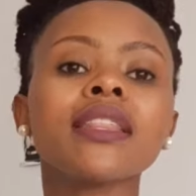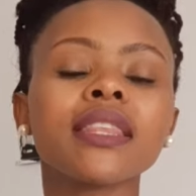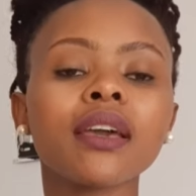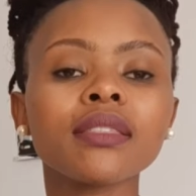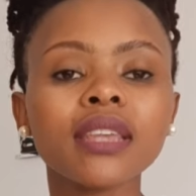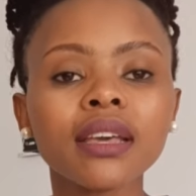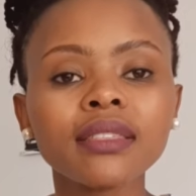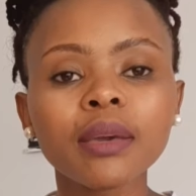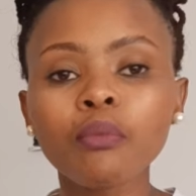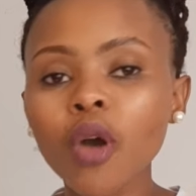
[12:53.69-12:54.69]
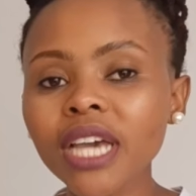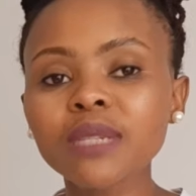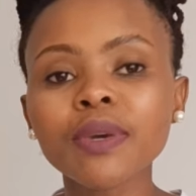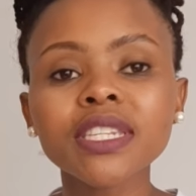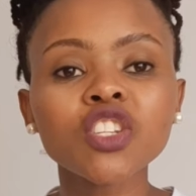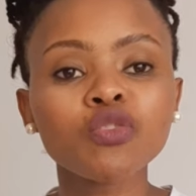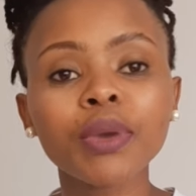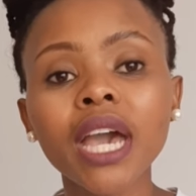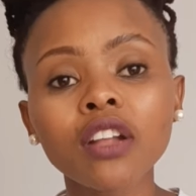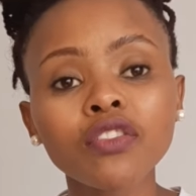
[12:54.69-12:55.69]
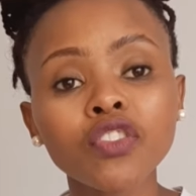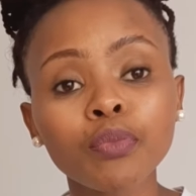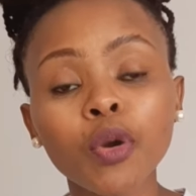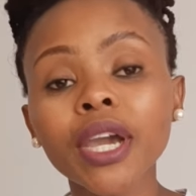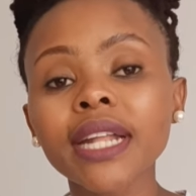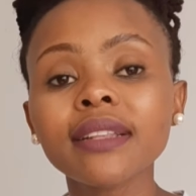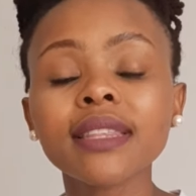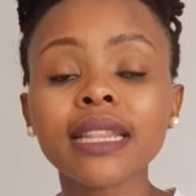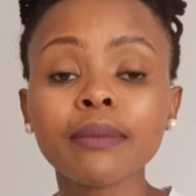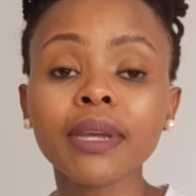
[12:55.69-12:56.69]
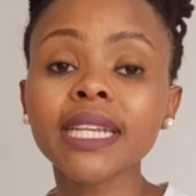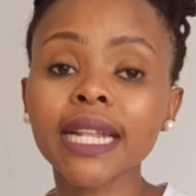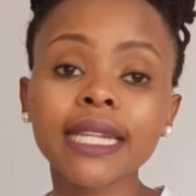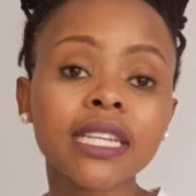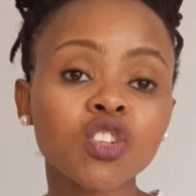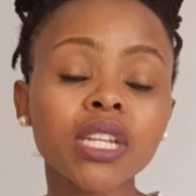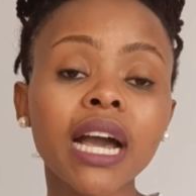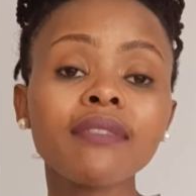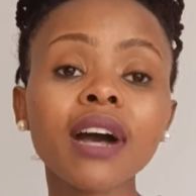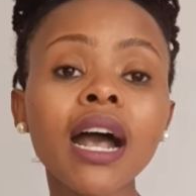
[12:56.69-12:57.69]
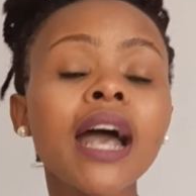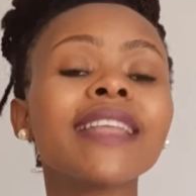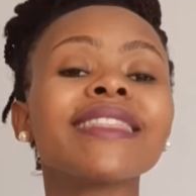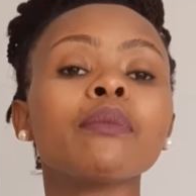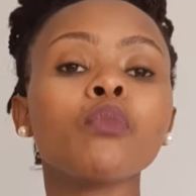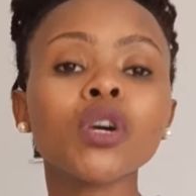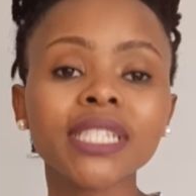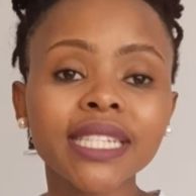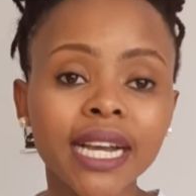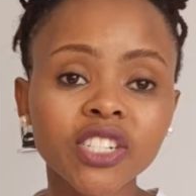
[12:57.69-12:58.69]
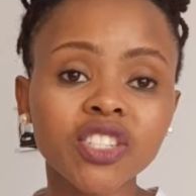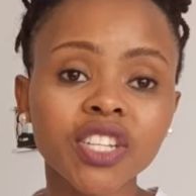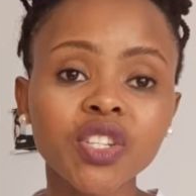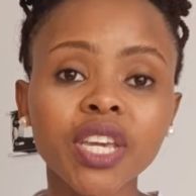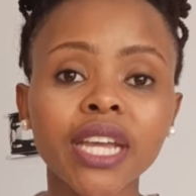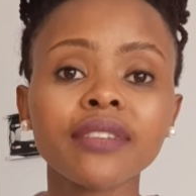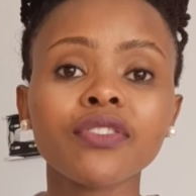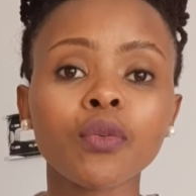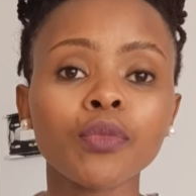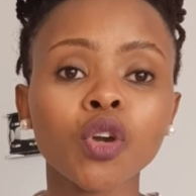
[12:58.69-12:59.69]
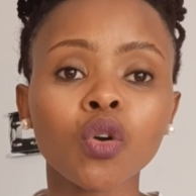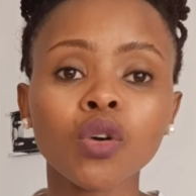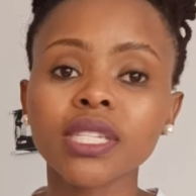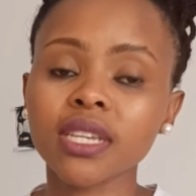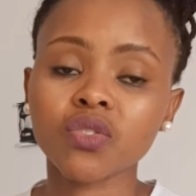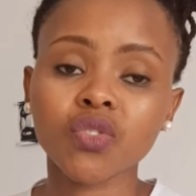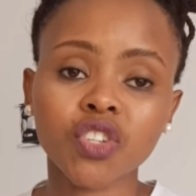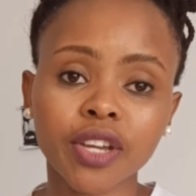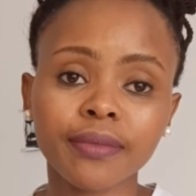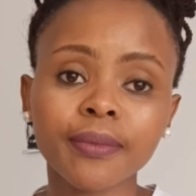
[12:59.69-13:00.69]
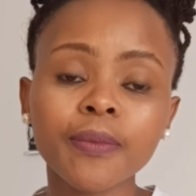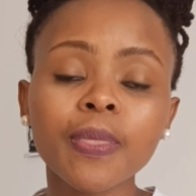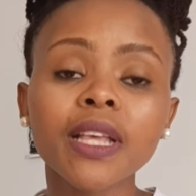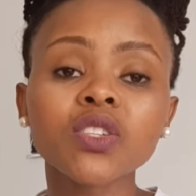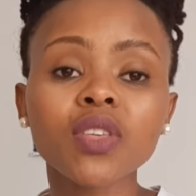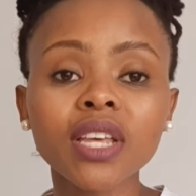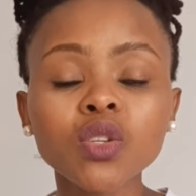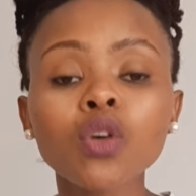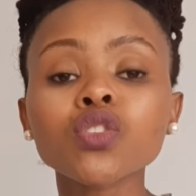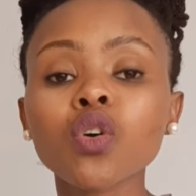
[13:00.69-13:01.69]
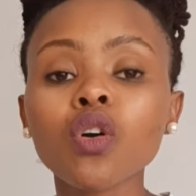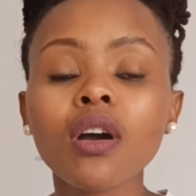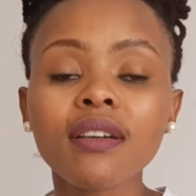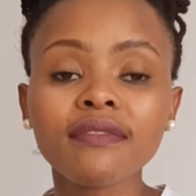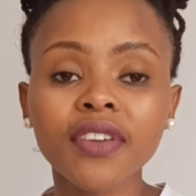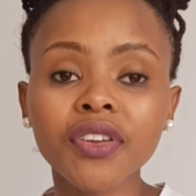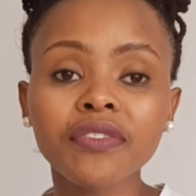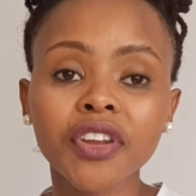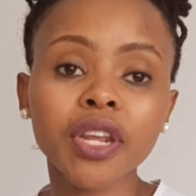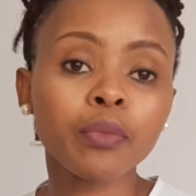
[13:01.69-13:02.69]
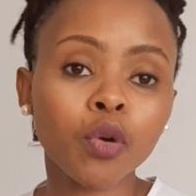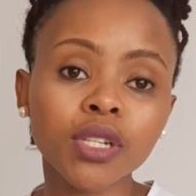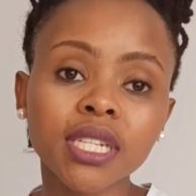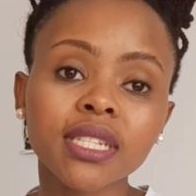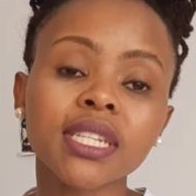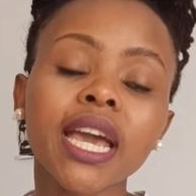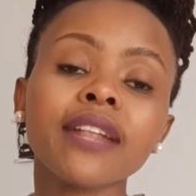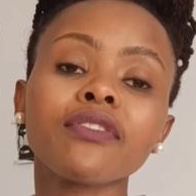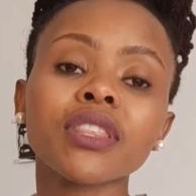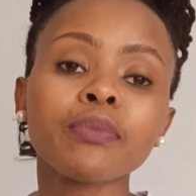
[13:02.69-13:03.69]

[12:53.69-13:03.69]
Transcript: The more expenses you pay out of your pocket that the medical aid does not cover, the more deduction that you get from your tax return. So that's also very, very important. And for the